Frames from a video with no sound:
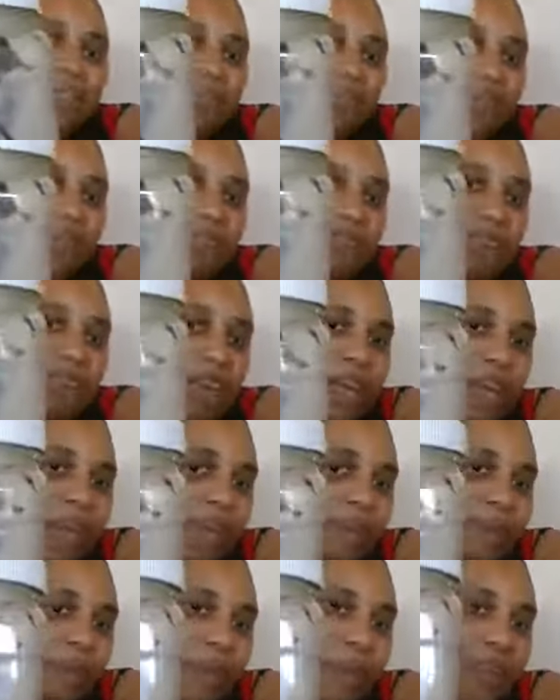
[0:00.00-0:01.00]

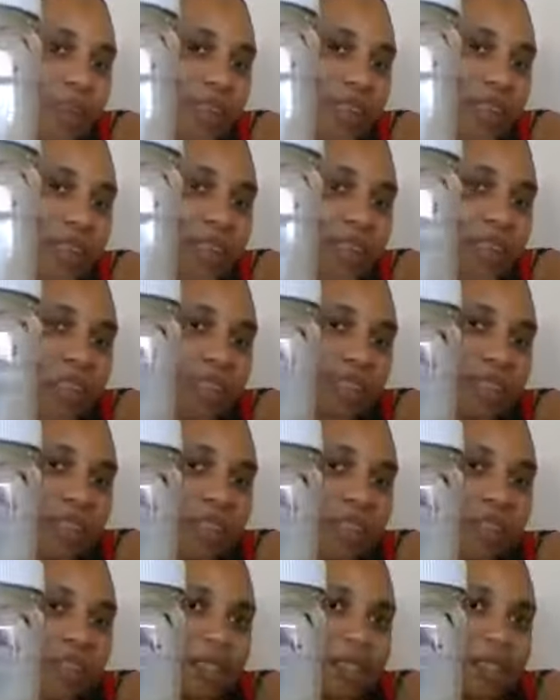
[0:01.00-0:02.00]
vPhase Body
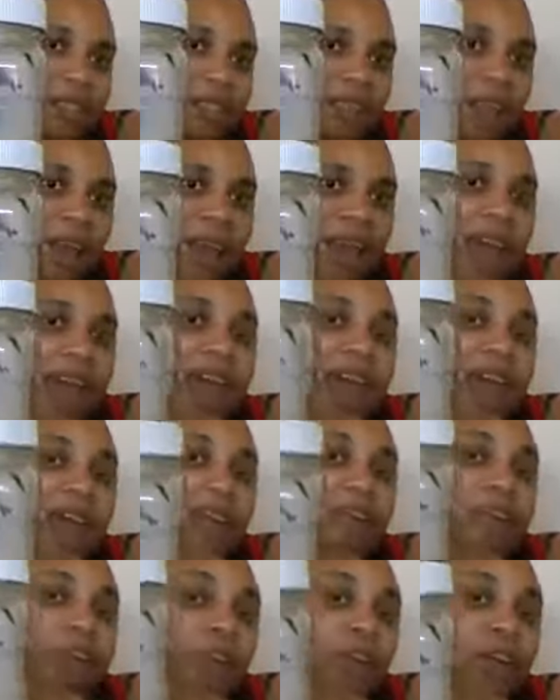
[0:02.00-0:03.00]
Cleanse.
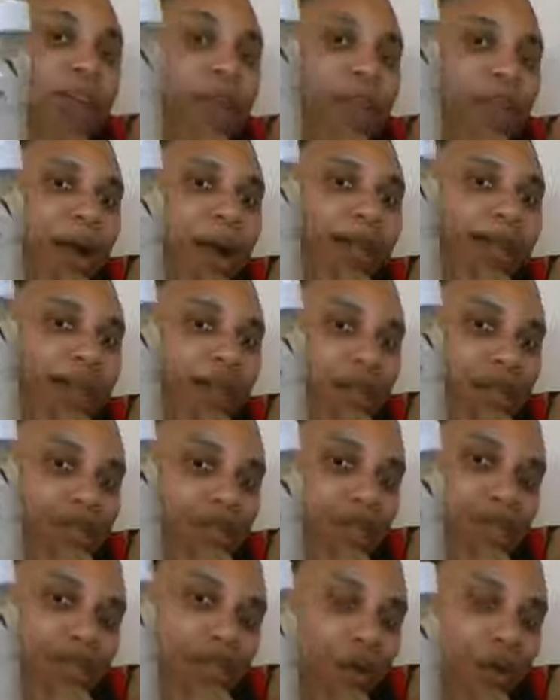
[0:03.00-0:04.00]
Everybody
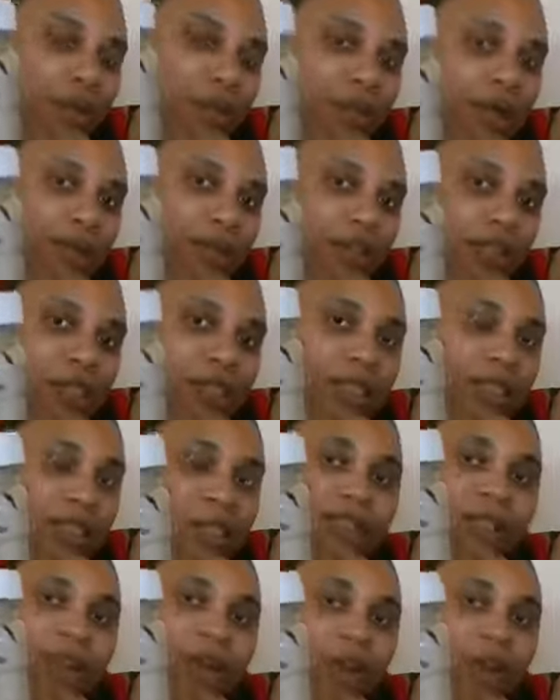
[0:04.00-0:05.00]
needs to know about this.
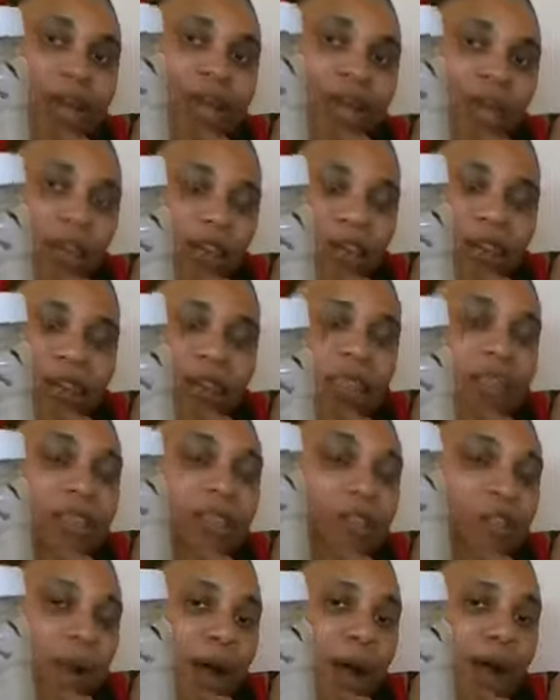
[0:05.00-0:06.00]
This right here, this
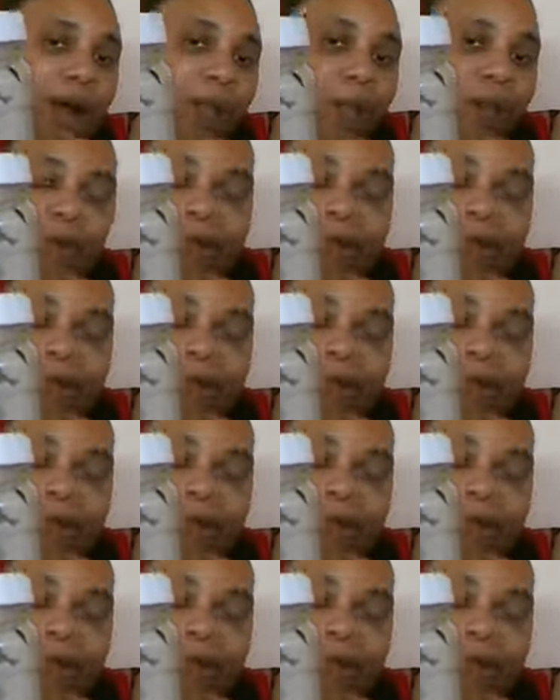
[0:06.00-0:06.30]
is bomb,